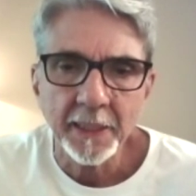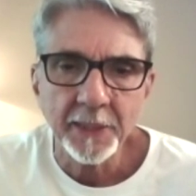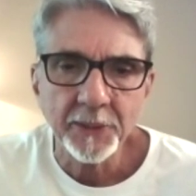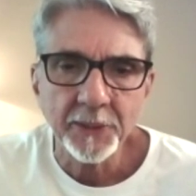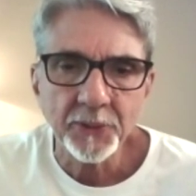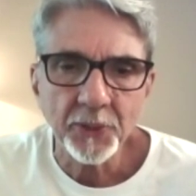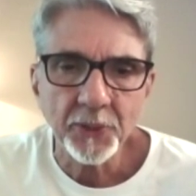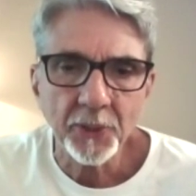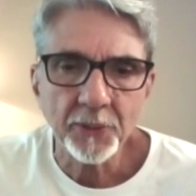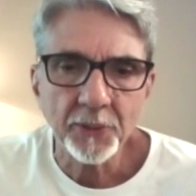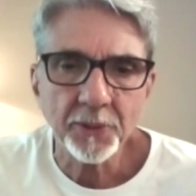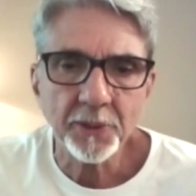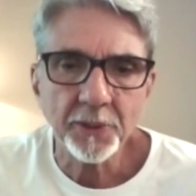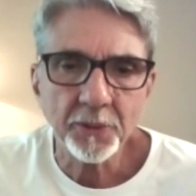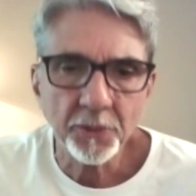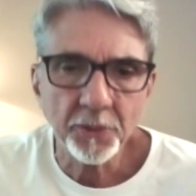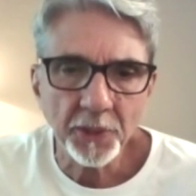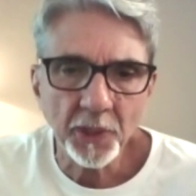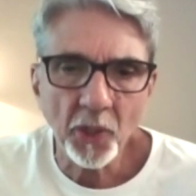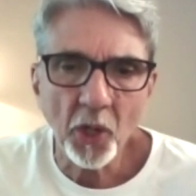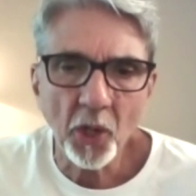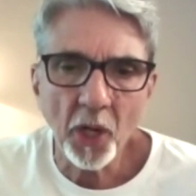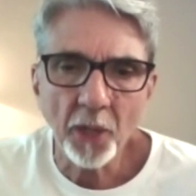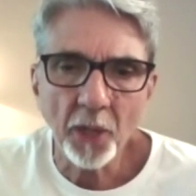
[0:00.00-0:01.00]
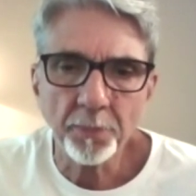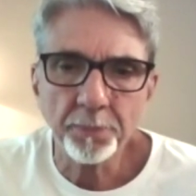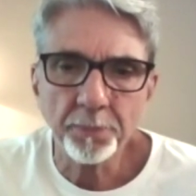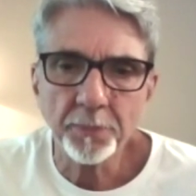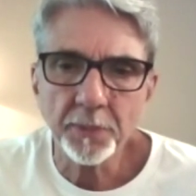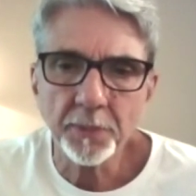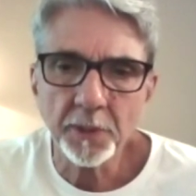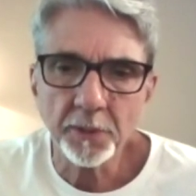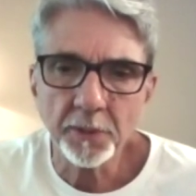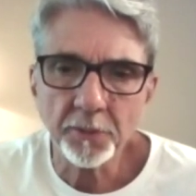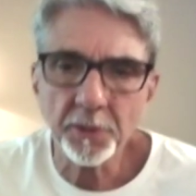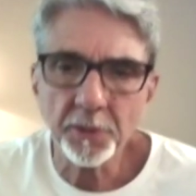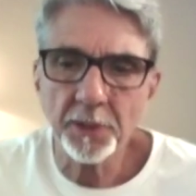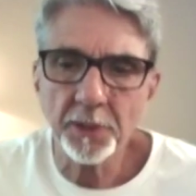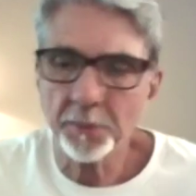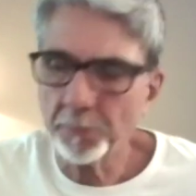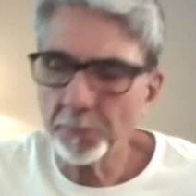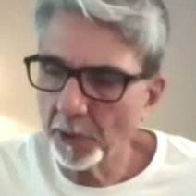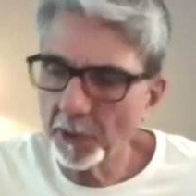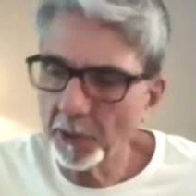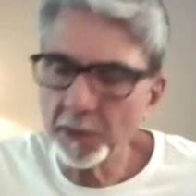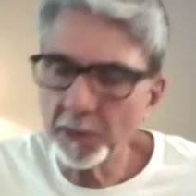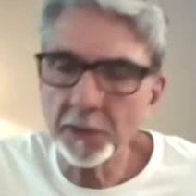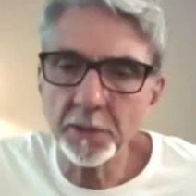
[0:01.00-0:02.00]
So the three
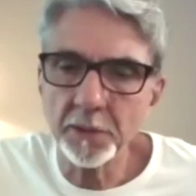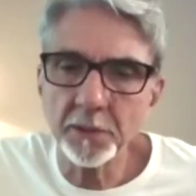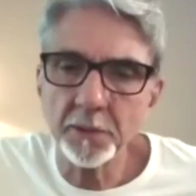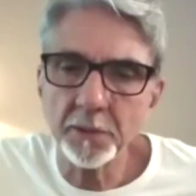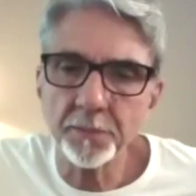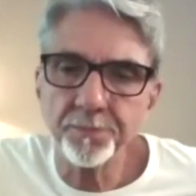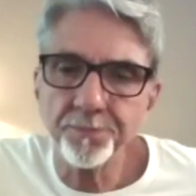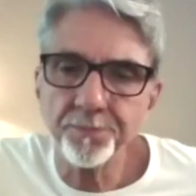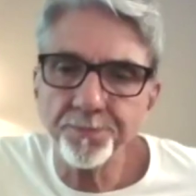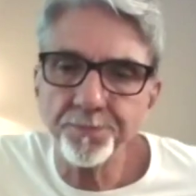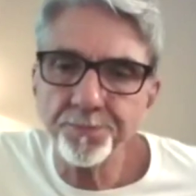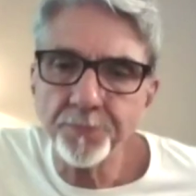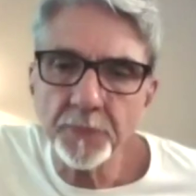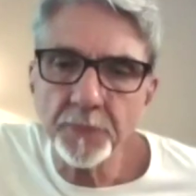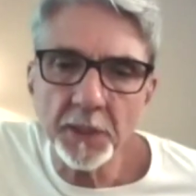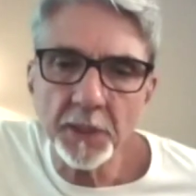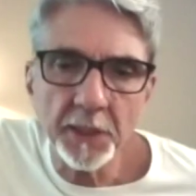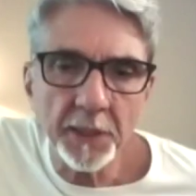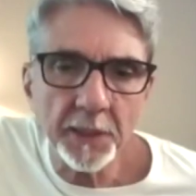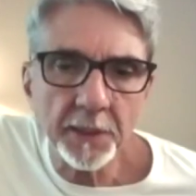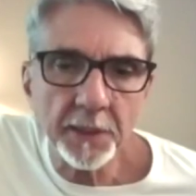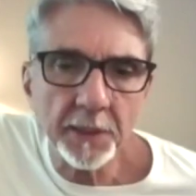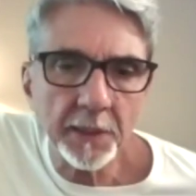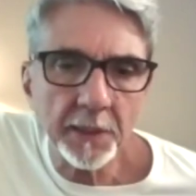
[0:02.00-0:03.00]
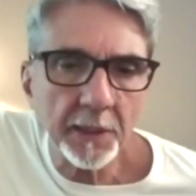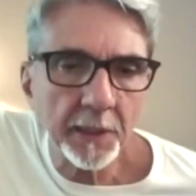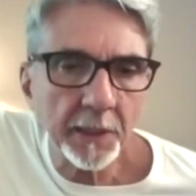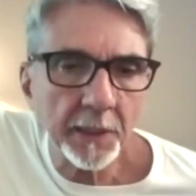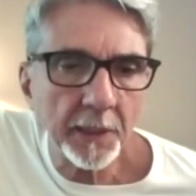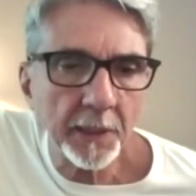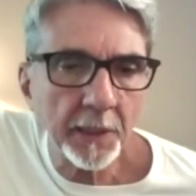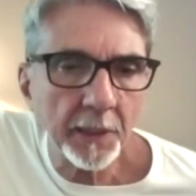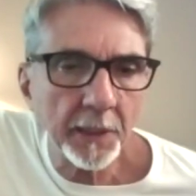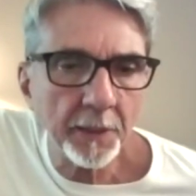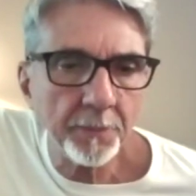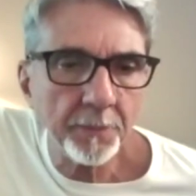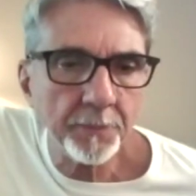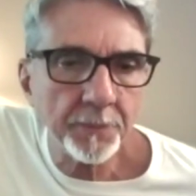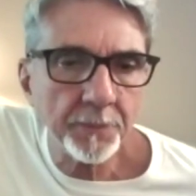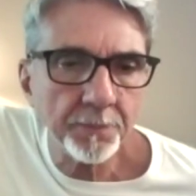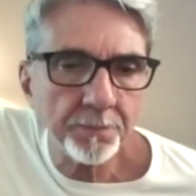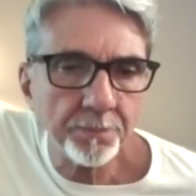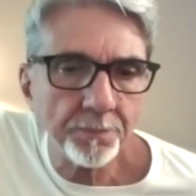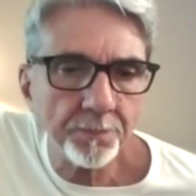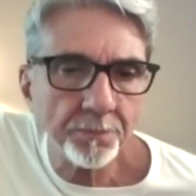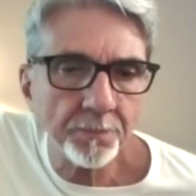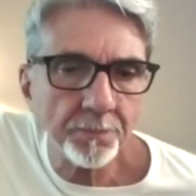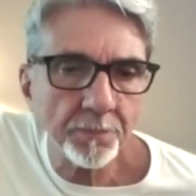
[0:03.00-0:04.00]
bodies and
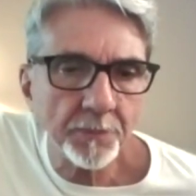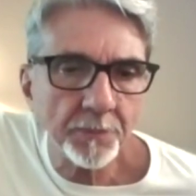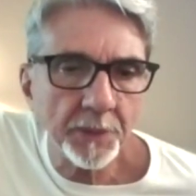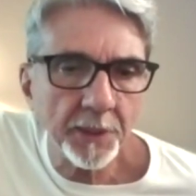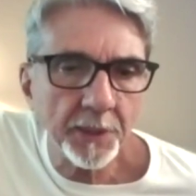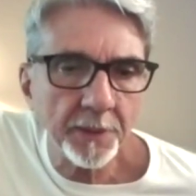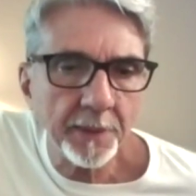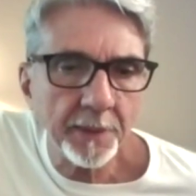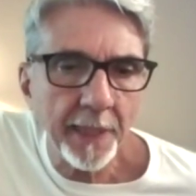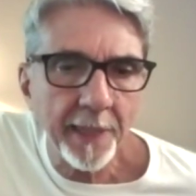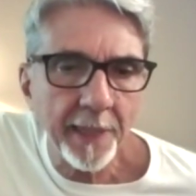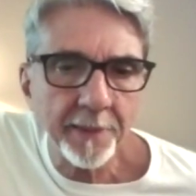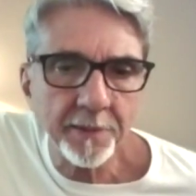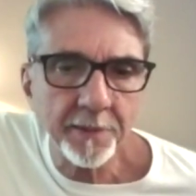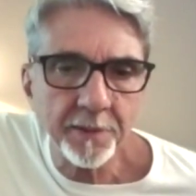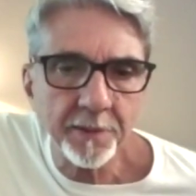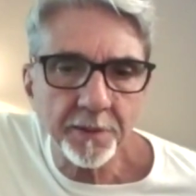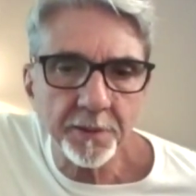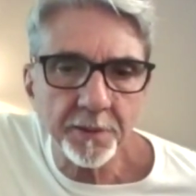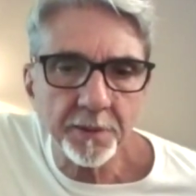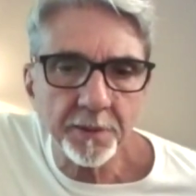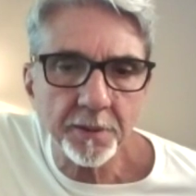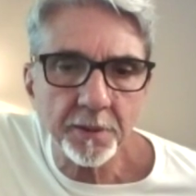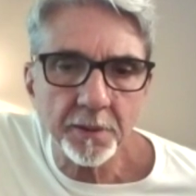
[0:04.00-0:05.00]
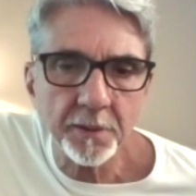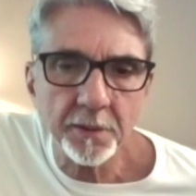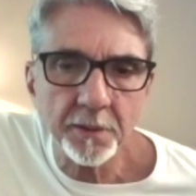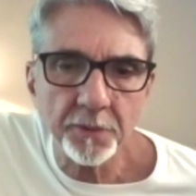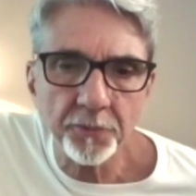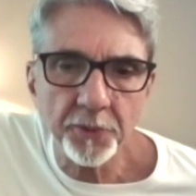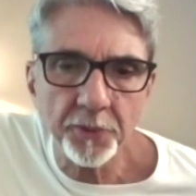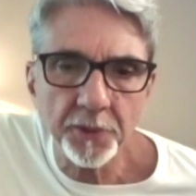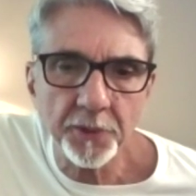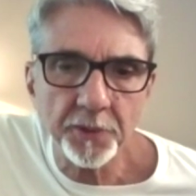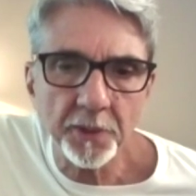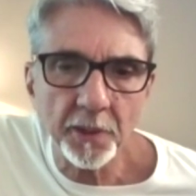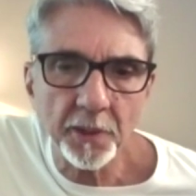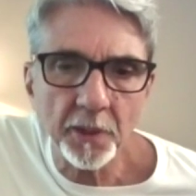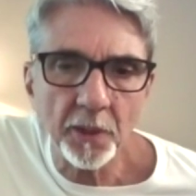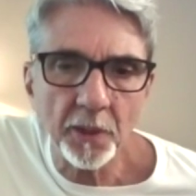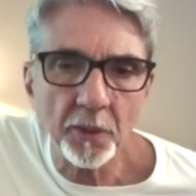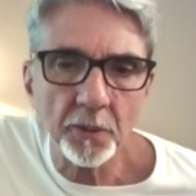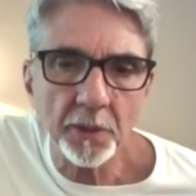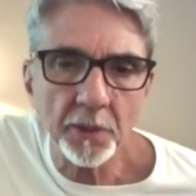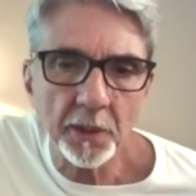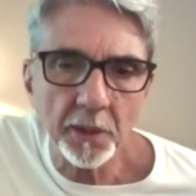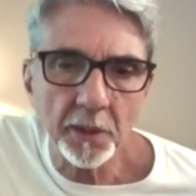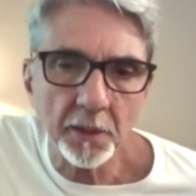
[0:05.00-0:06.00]
the dense
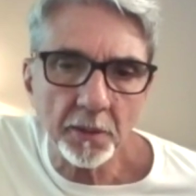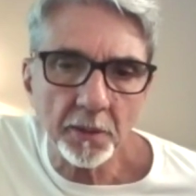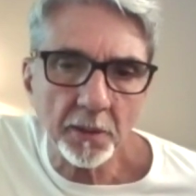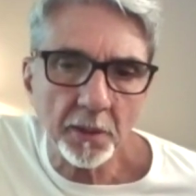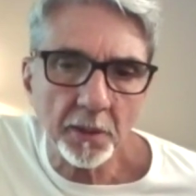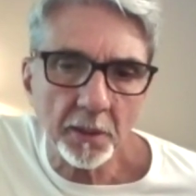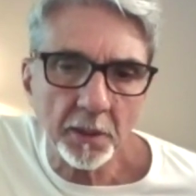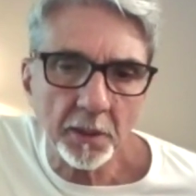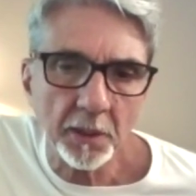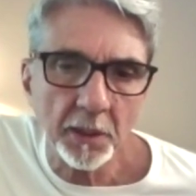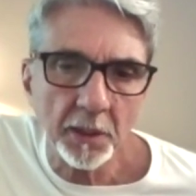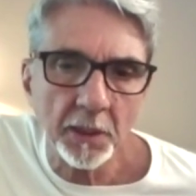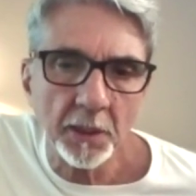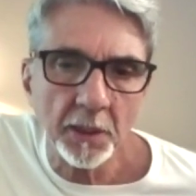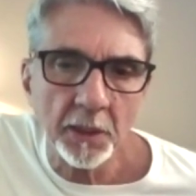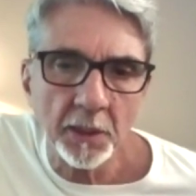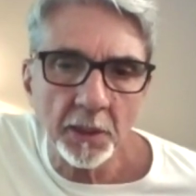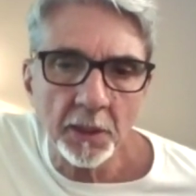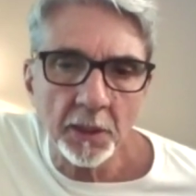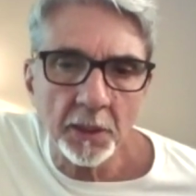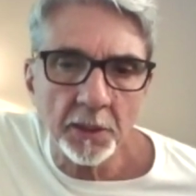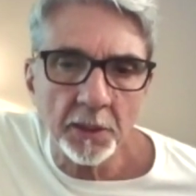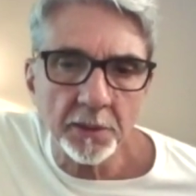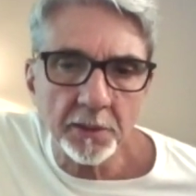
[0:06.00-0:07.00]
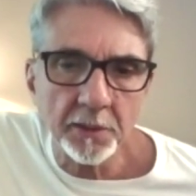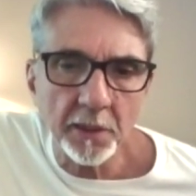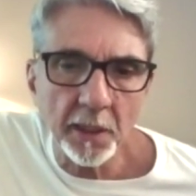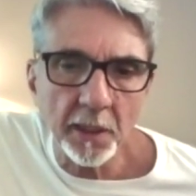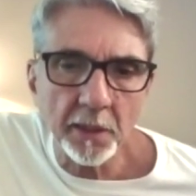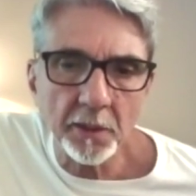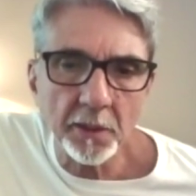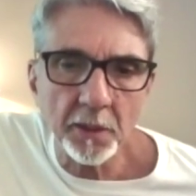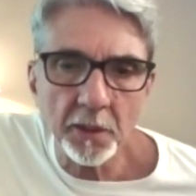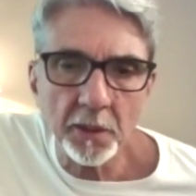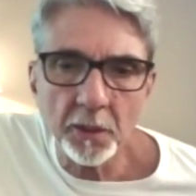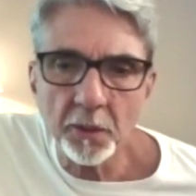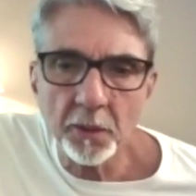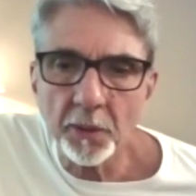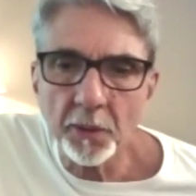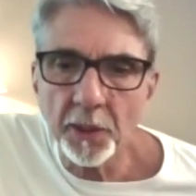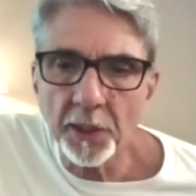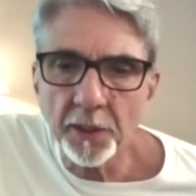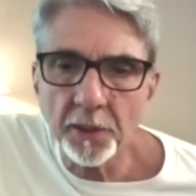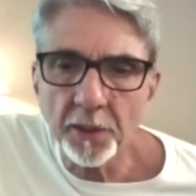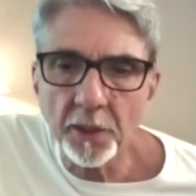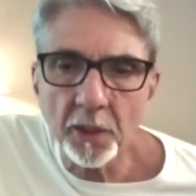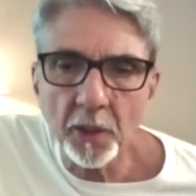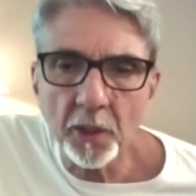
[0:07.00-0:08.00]
physical, the subtle,
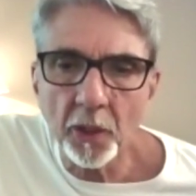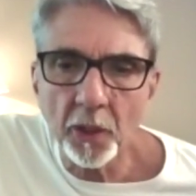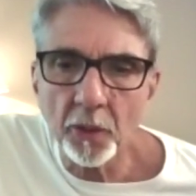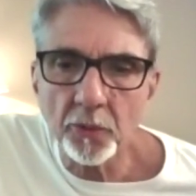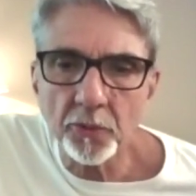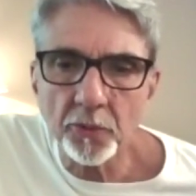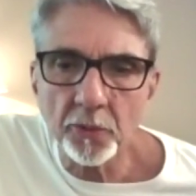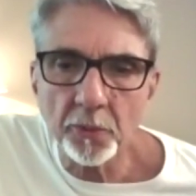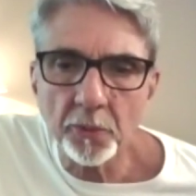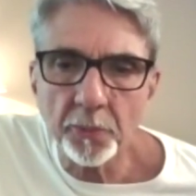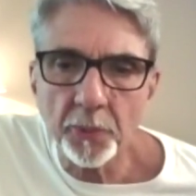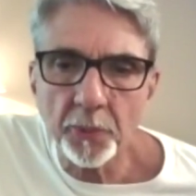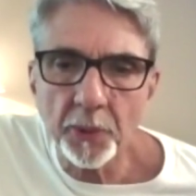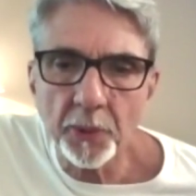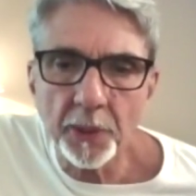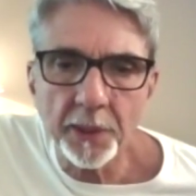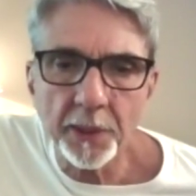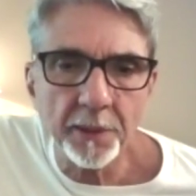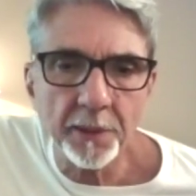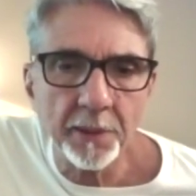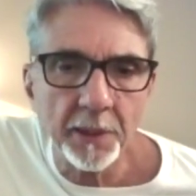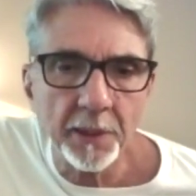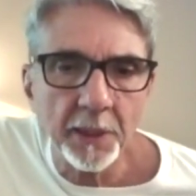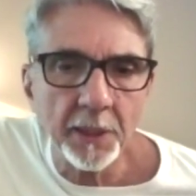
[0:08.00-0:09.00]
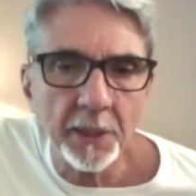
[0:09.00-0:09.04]
and the causal body,